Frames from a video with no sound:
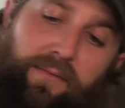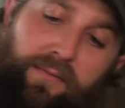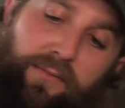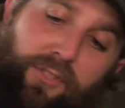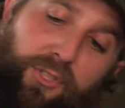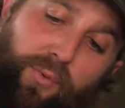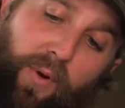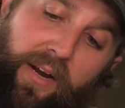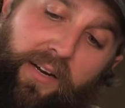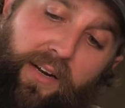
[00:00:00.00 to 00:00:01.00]

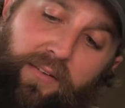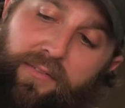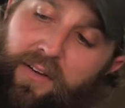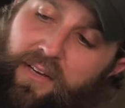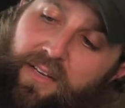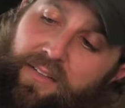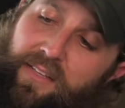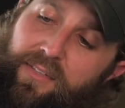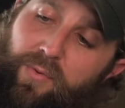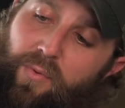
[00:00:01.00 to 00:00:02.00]
swig of
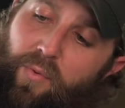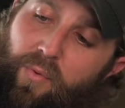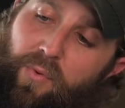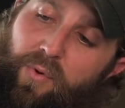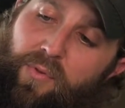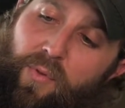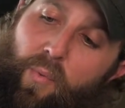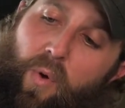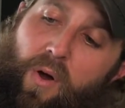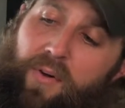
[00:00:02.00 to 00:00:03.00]
the
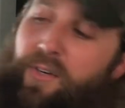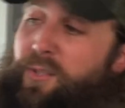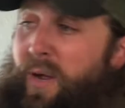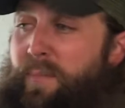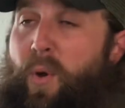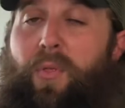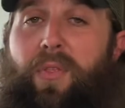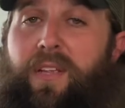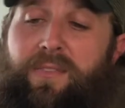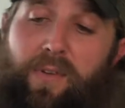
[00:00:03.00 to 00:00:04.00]
water. So I had both of
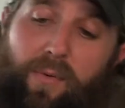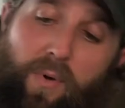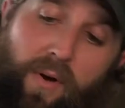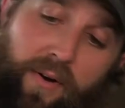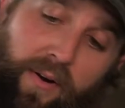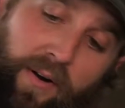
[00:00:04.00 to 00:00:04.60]
these full of water,